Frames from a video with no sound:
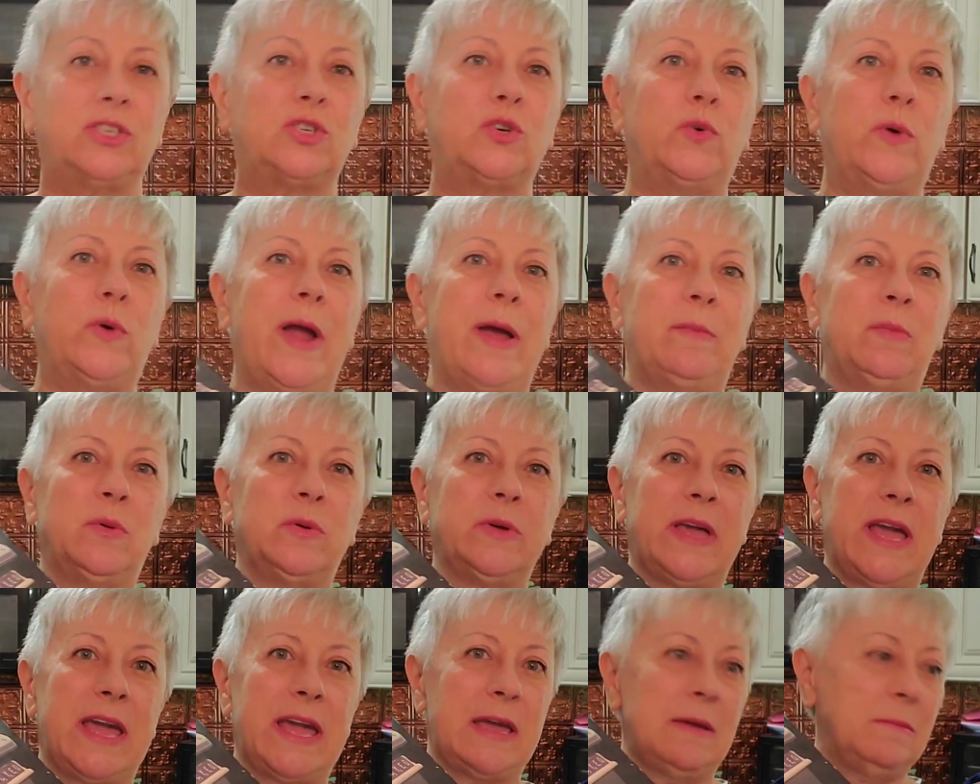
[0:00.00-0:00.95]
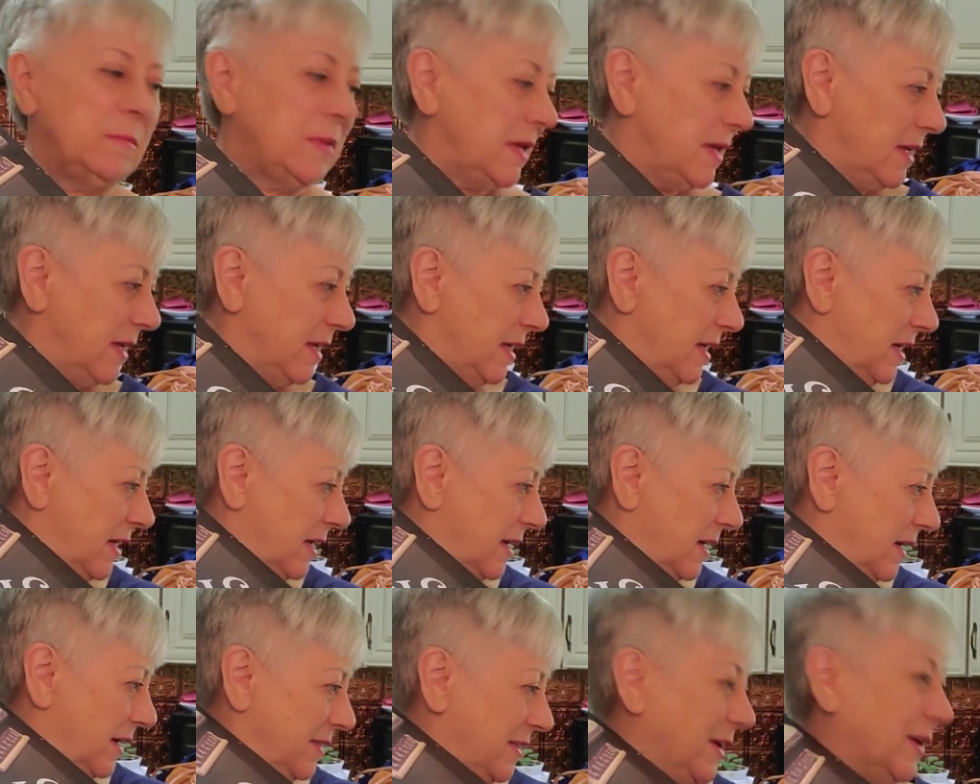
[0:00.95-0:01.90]
Scrabble game.
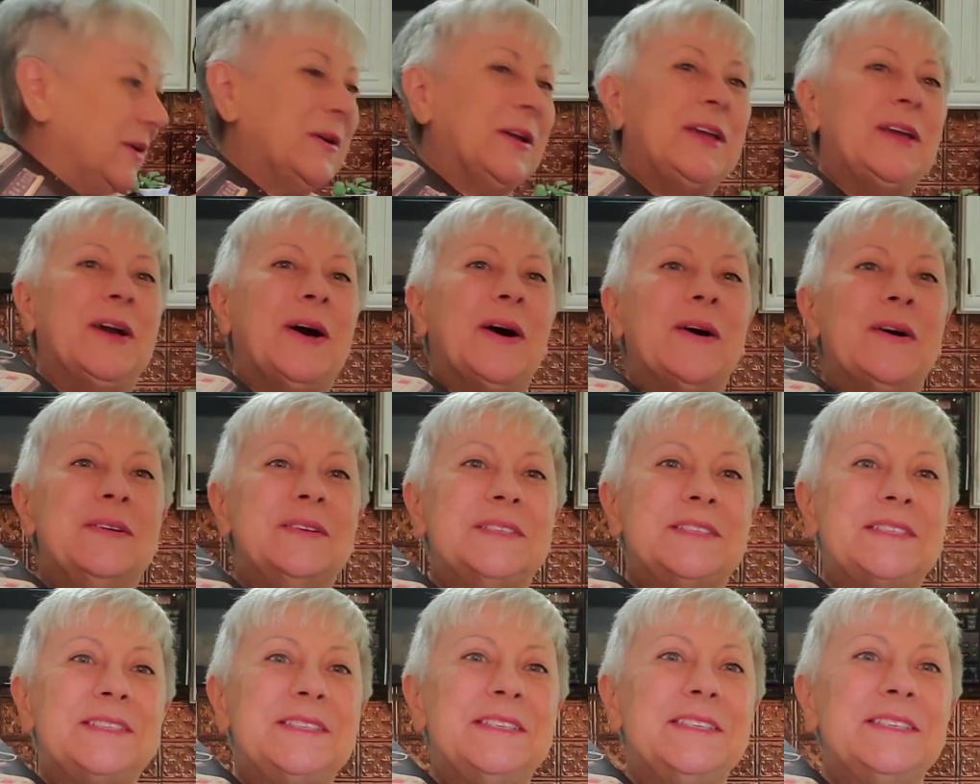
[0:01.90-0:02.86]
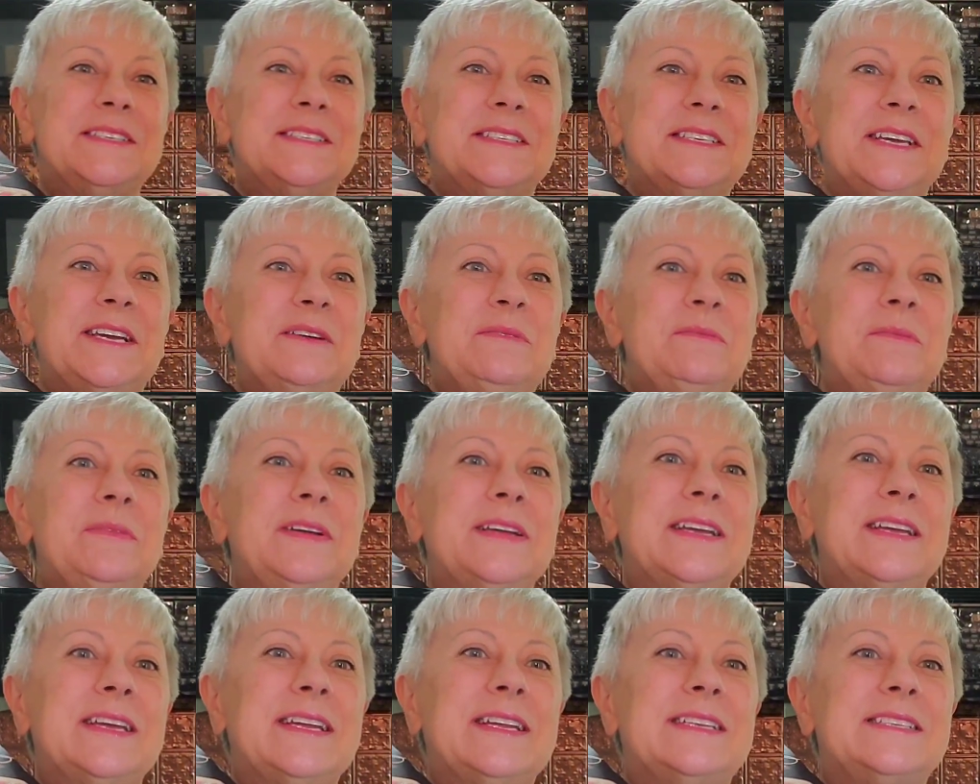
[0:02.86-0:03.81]
There he goes. See him?
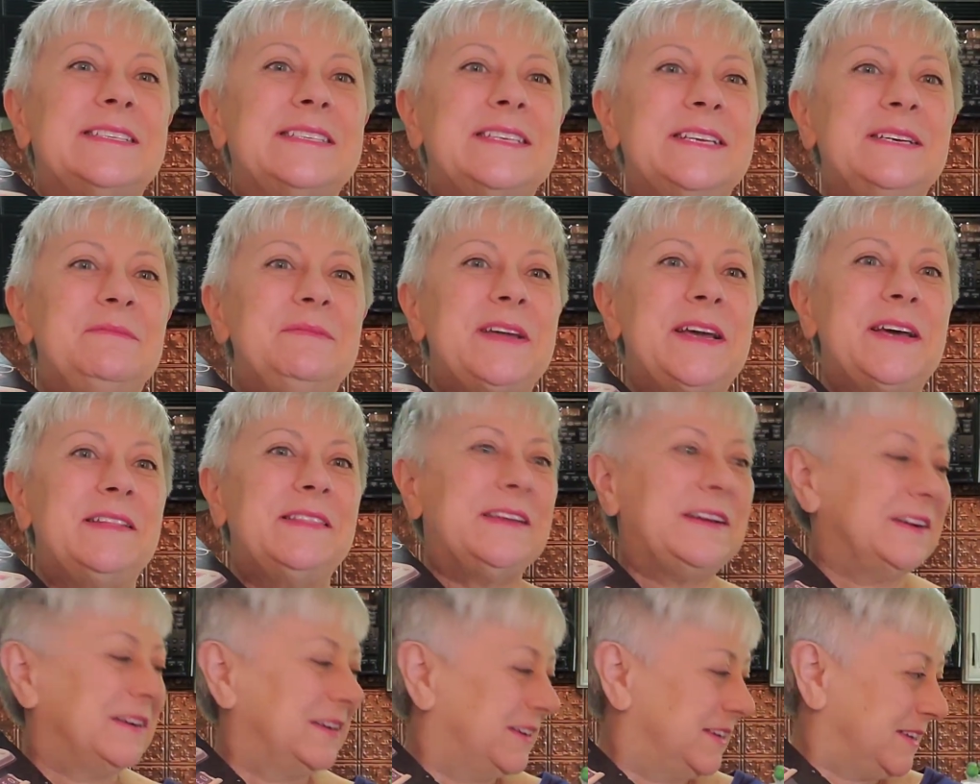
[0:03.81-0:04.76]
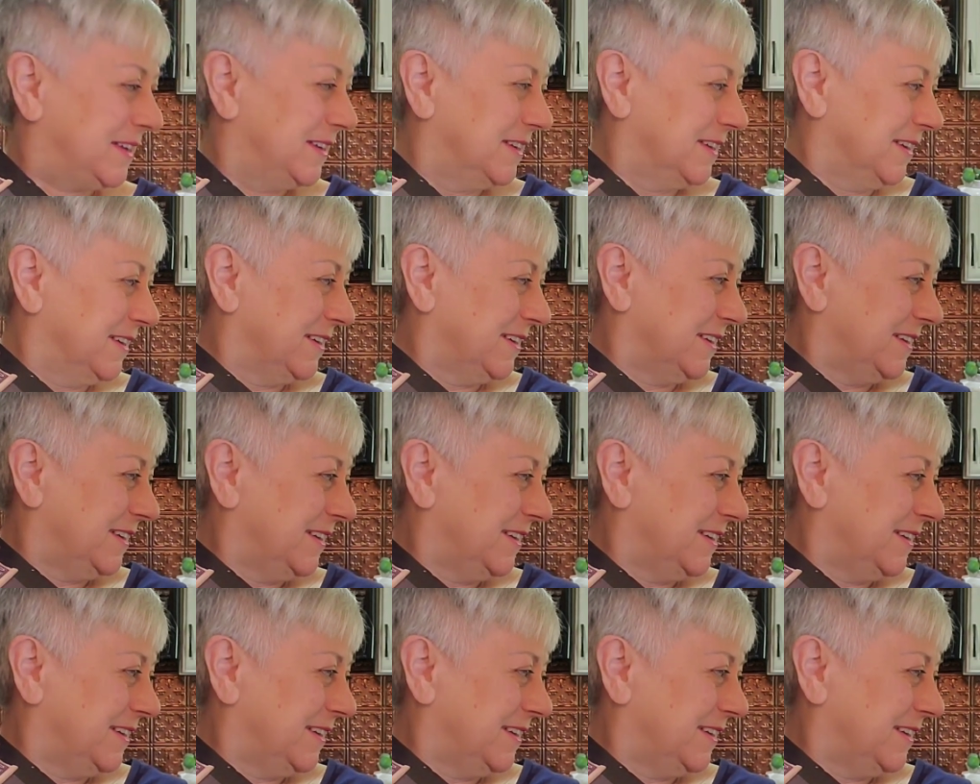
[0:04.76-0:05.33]
Can you see him down there?